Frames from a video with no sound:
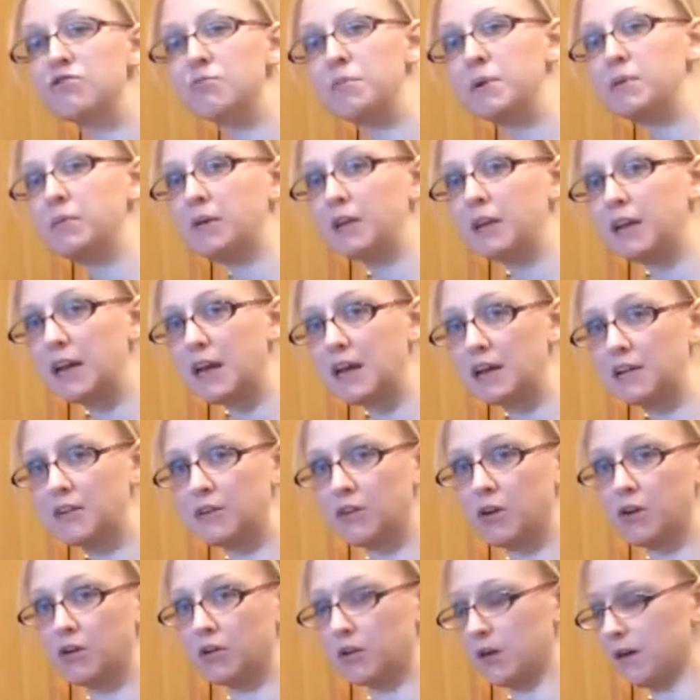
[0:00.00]
People can add
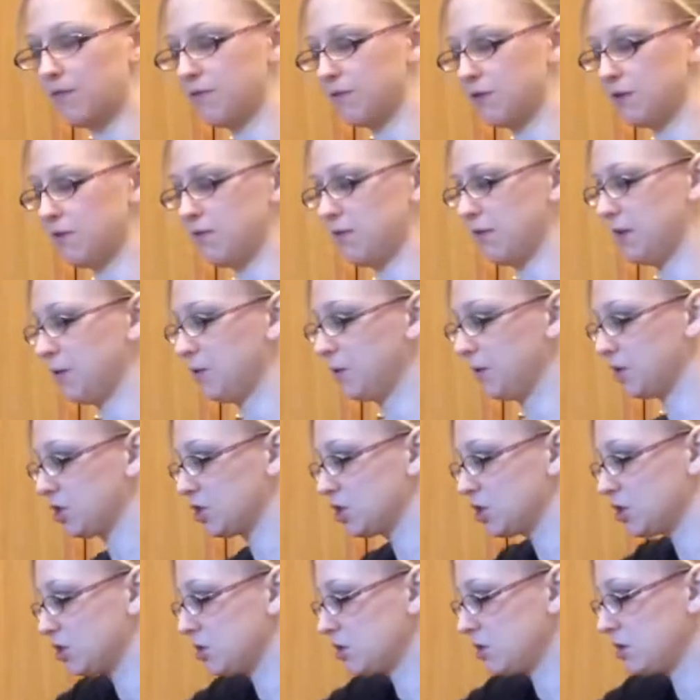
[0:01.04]
salt after if they
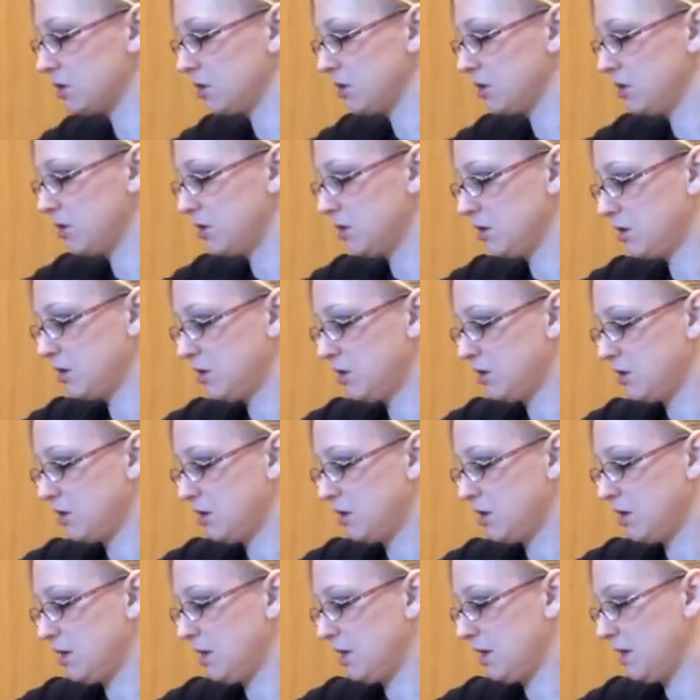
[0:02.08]
wish.
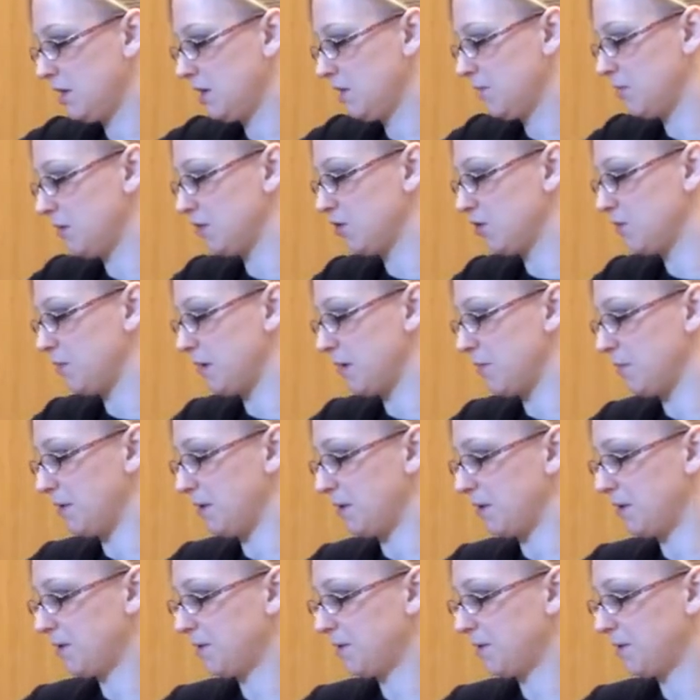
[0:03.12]
And a bunch of pepper.